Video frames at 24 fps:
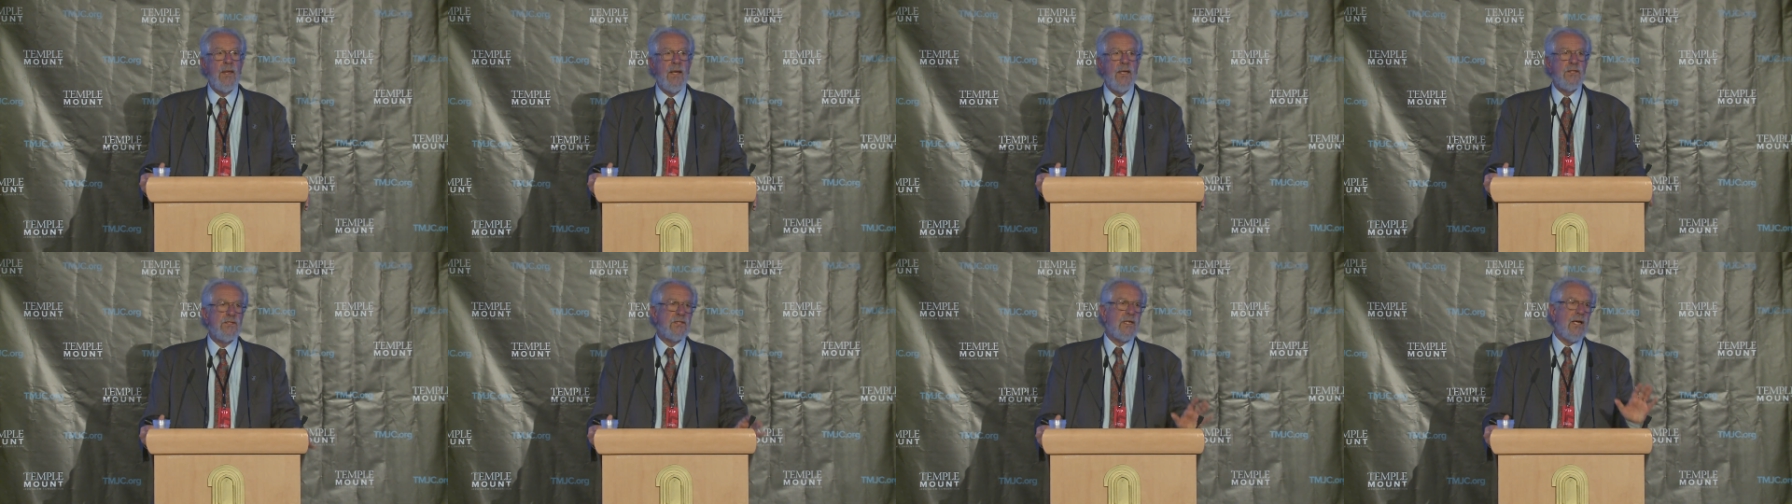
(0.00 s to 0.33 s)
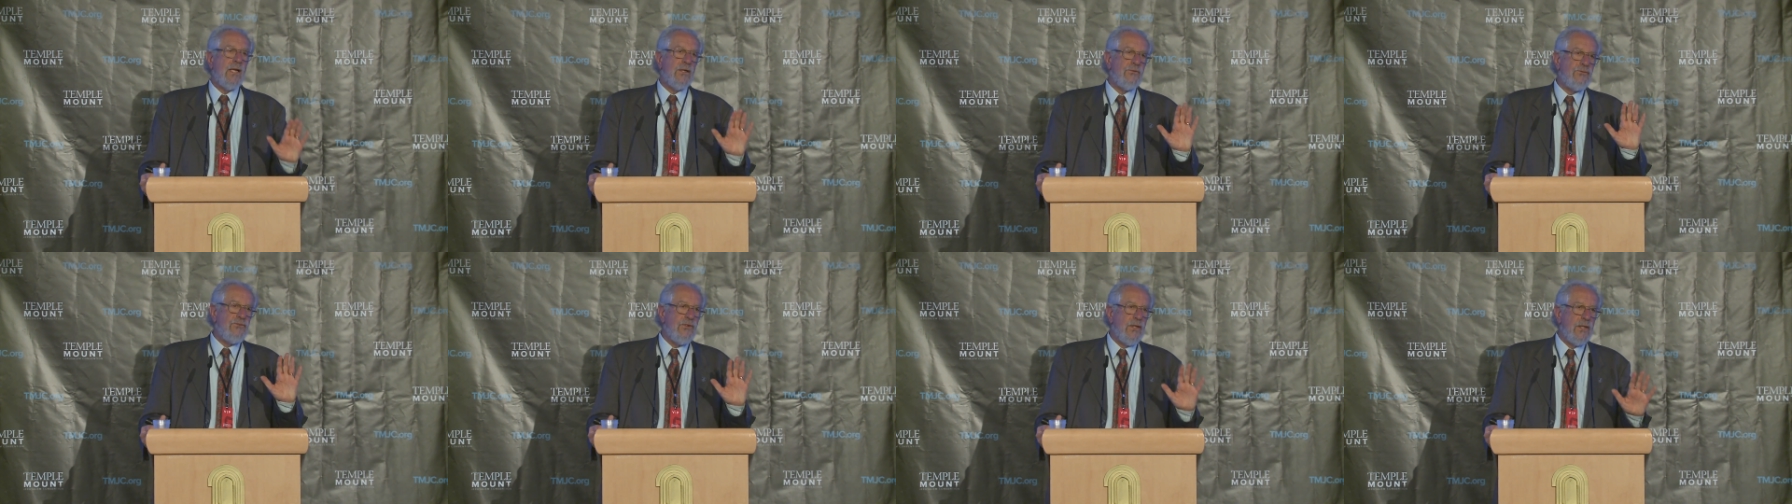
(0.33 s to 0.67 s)
It's
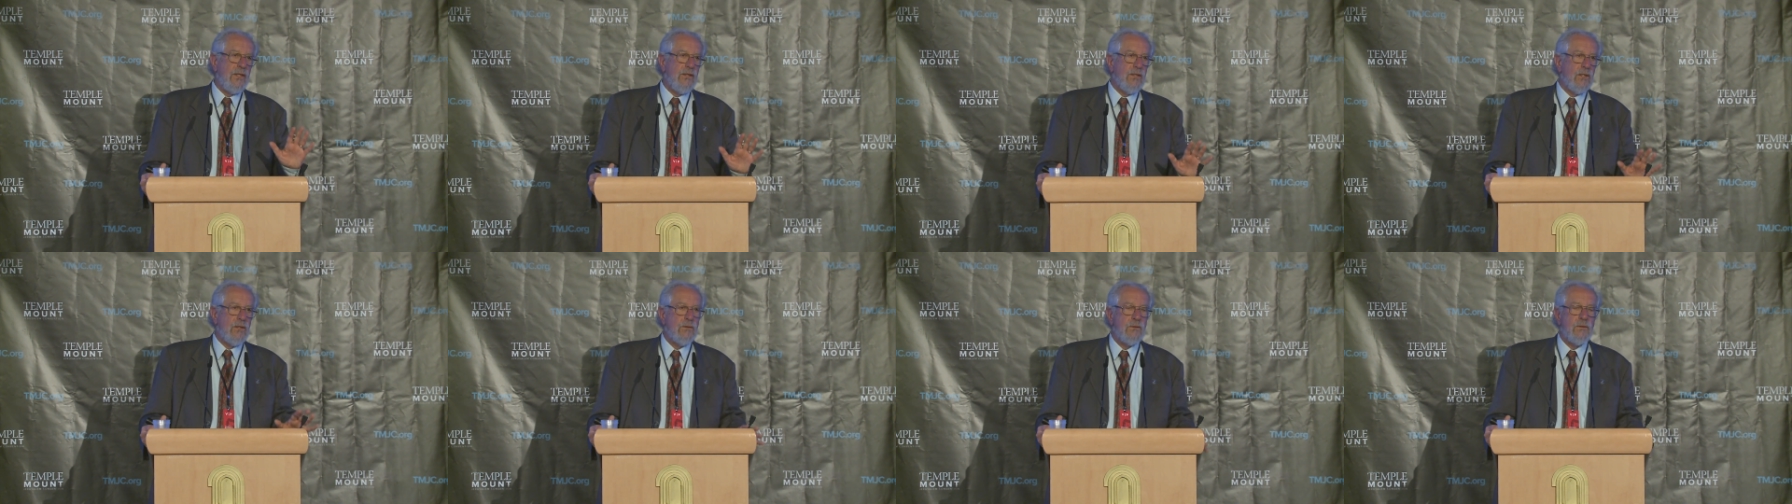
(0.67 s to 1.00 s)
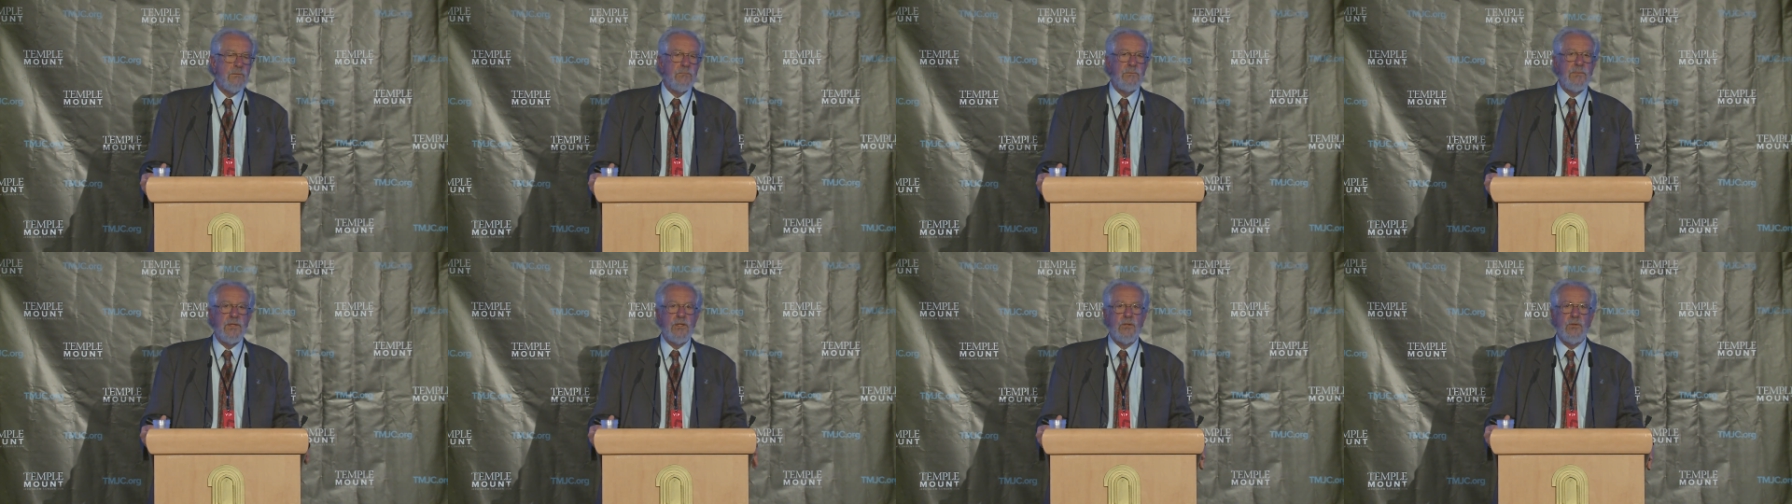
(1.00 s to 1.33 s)
kind of funny though,
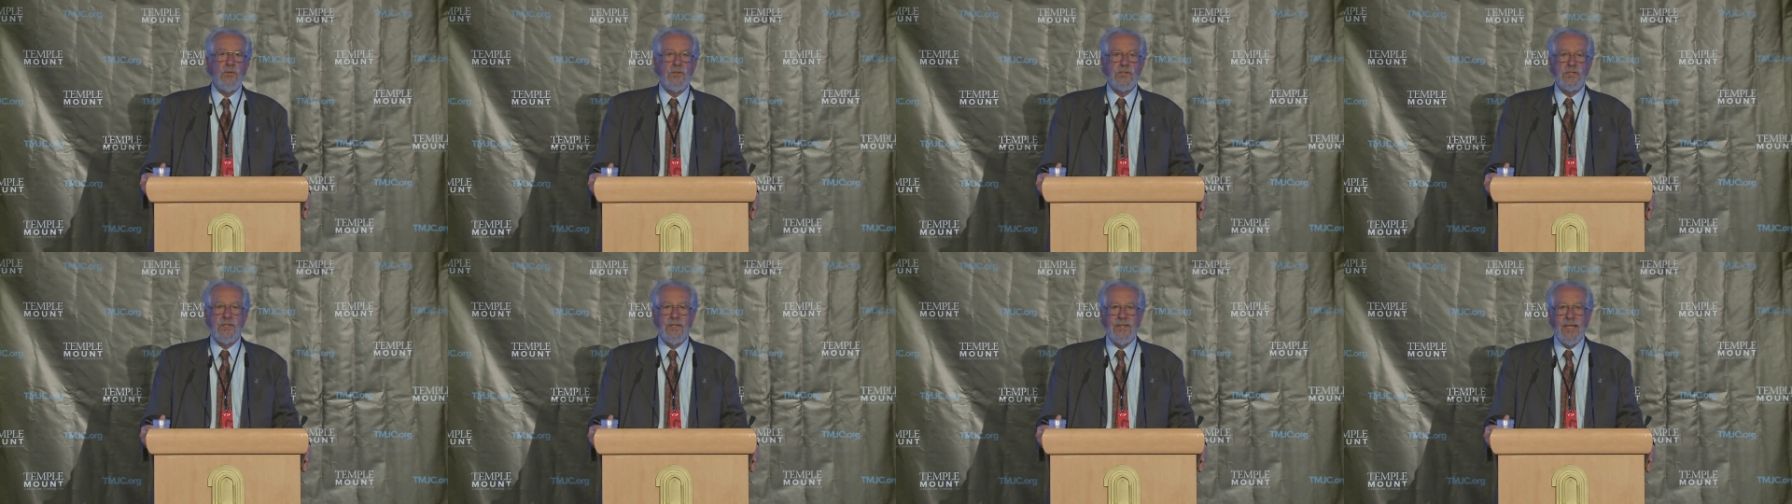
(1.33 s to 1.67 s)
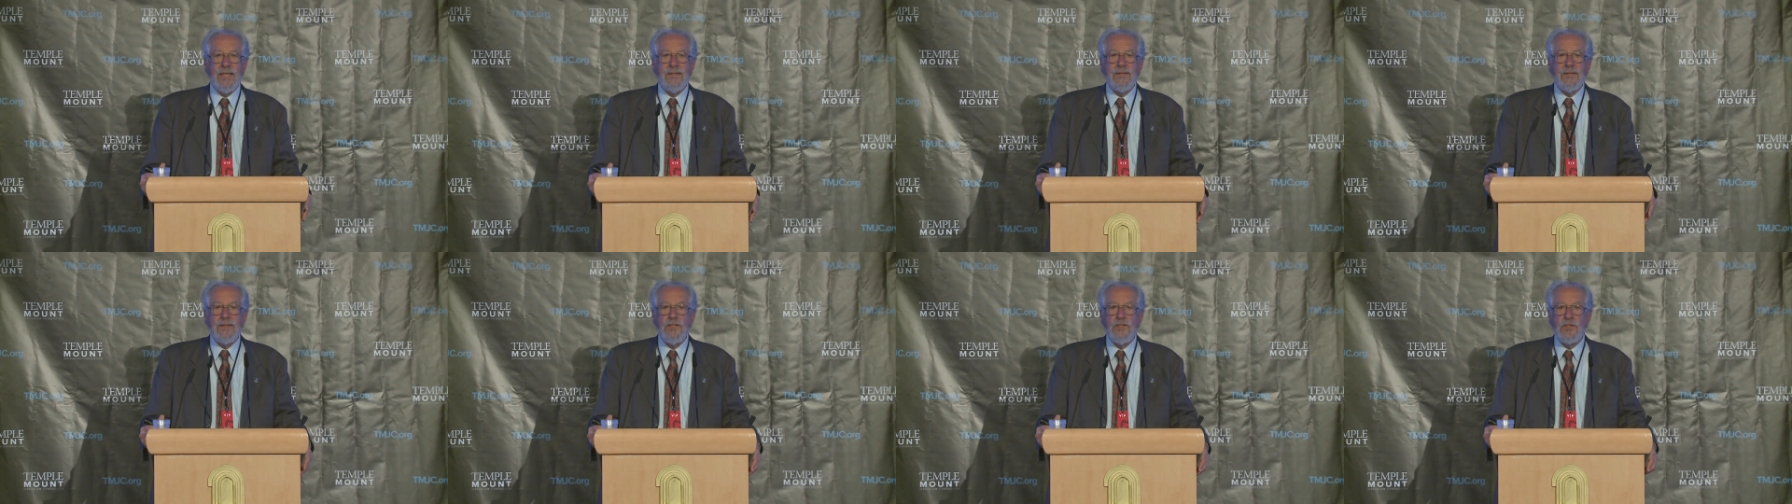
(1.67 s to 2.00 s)
because in
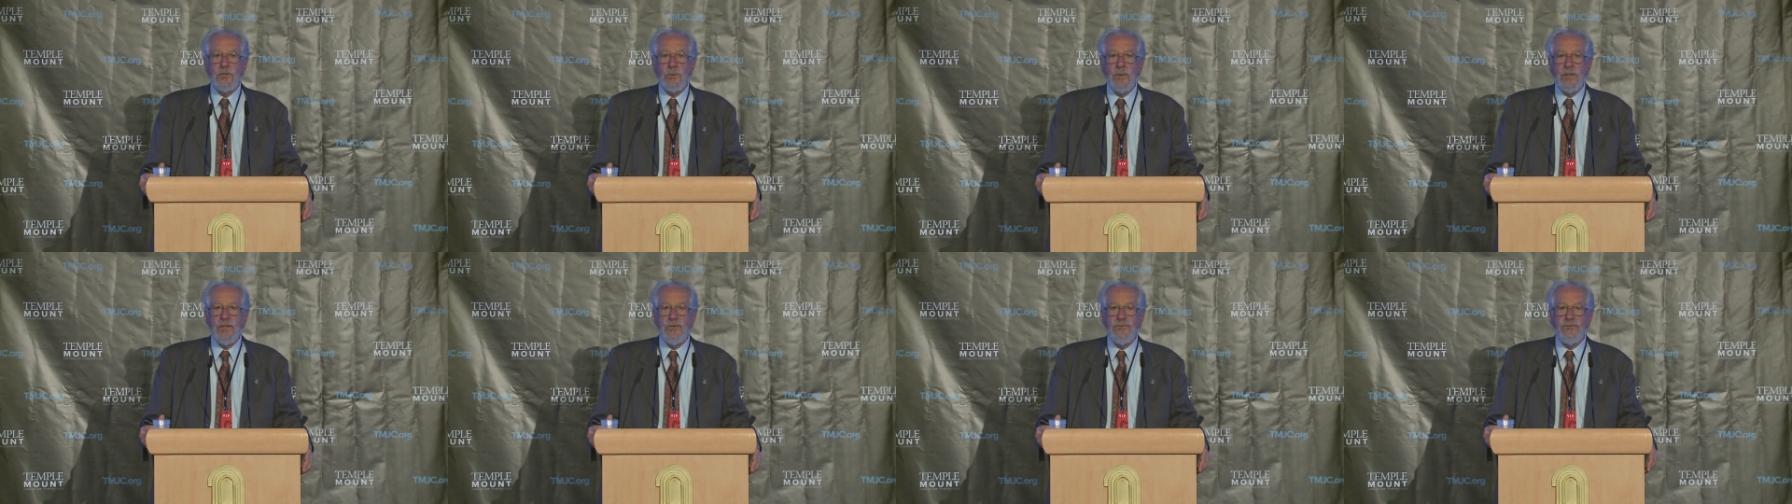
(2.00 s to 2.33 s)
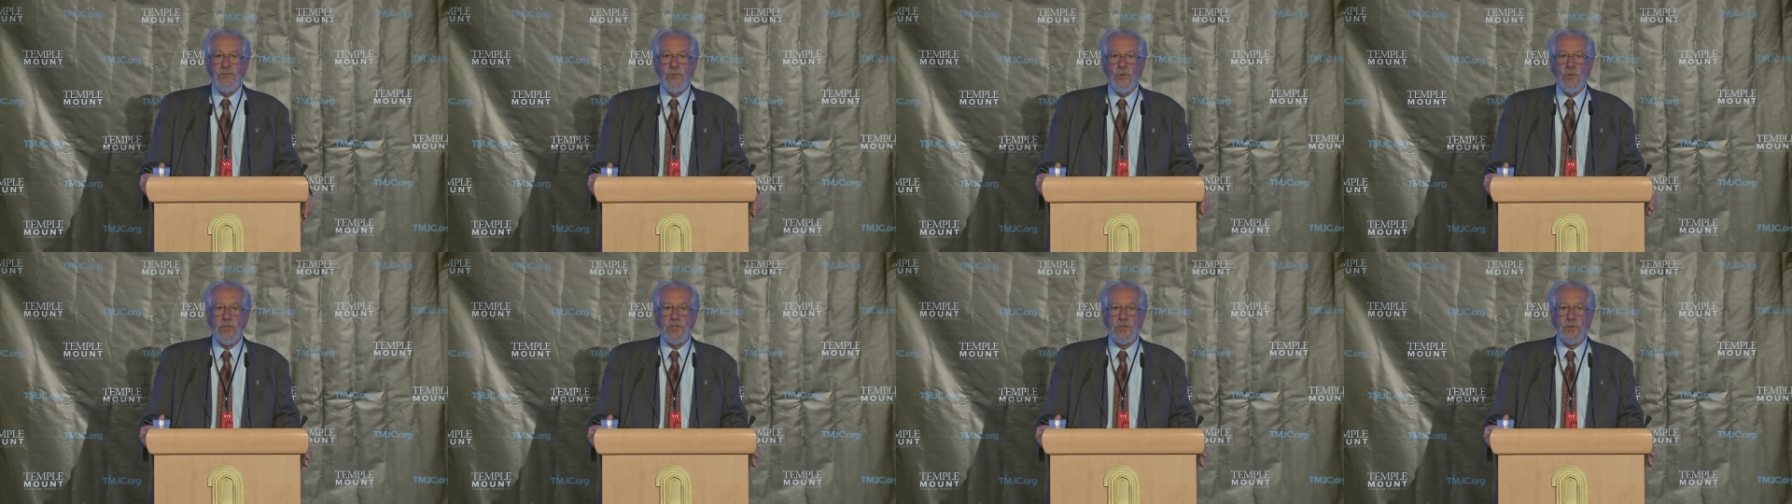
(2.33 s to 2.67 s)

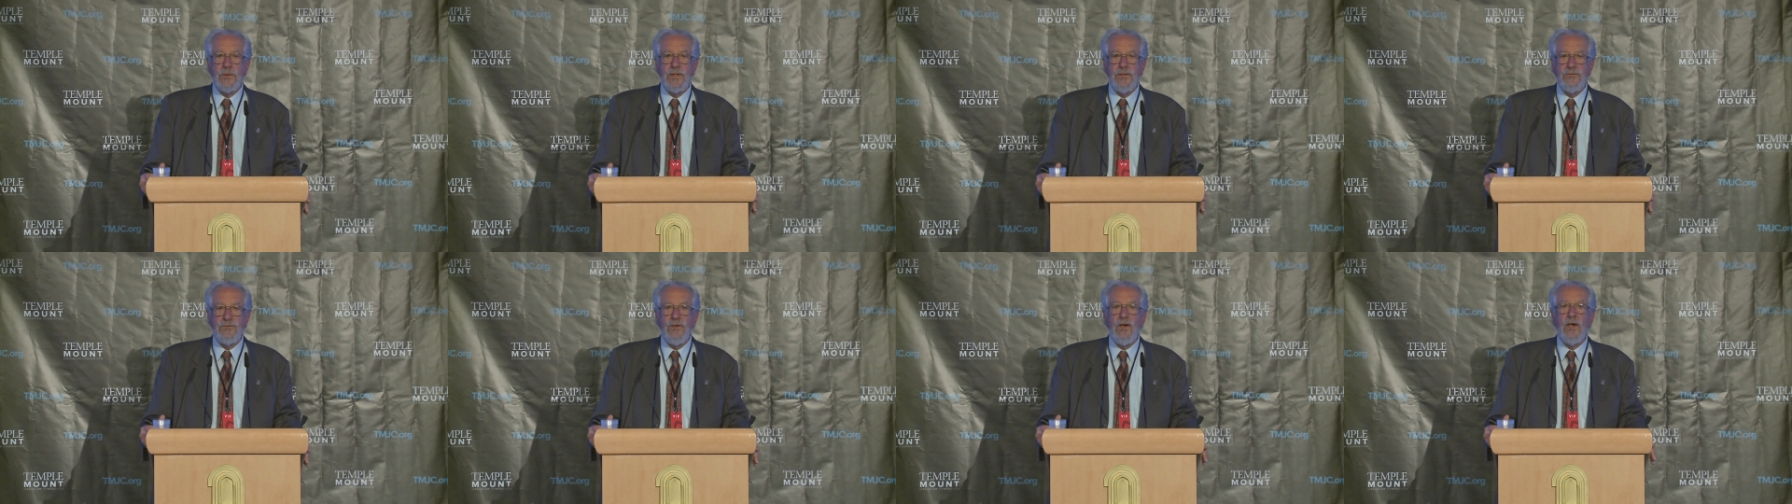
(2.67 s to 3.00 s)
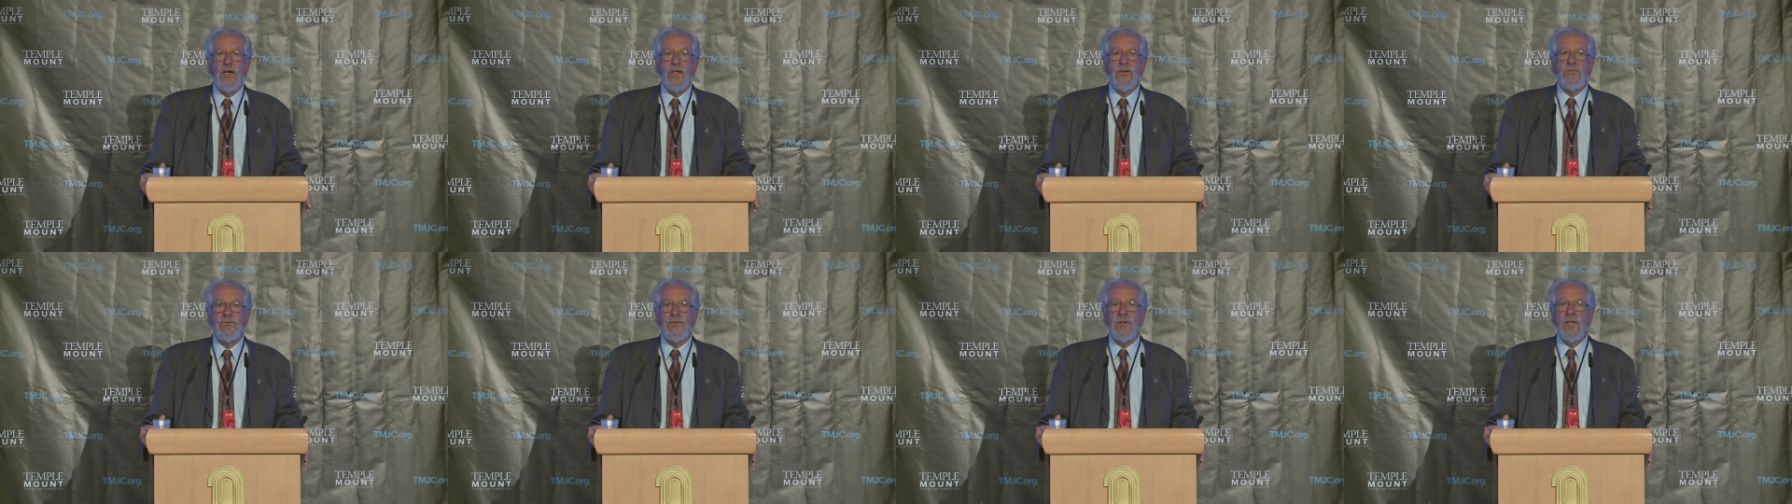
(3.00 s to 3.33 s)
1924
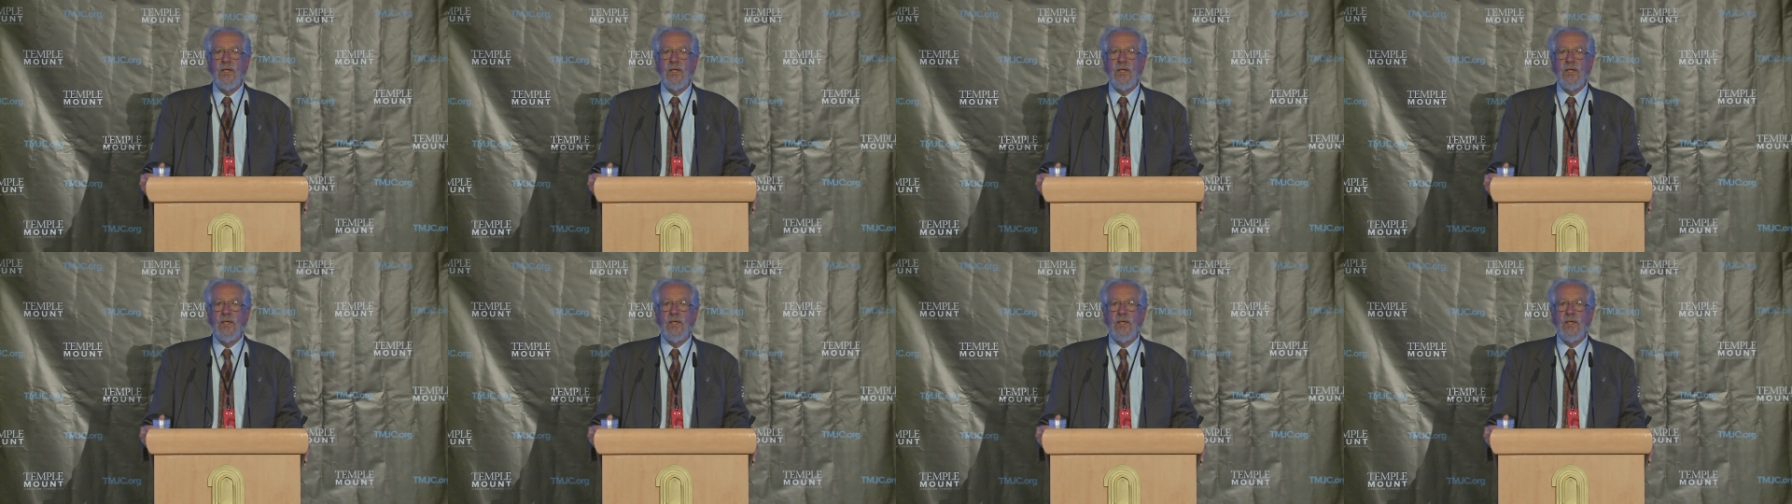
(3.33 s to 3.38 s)
25,